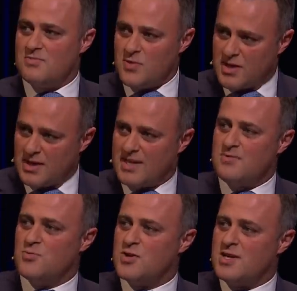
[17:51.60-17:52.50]
But we're going to
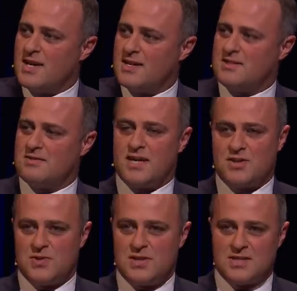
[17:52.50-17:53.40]
keep working at it to make
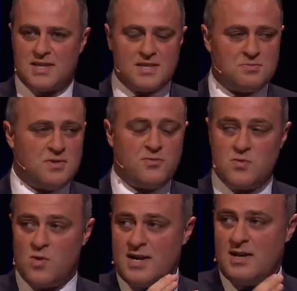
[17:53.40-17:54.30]
sure that's the case. But if we
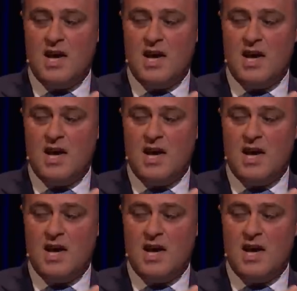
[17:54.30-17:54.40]
wait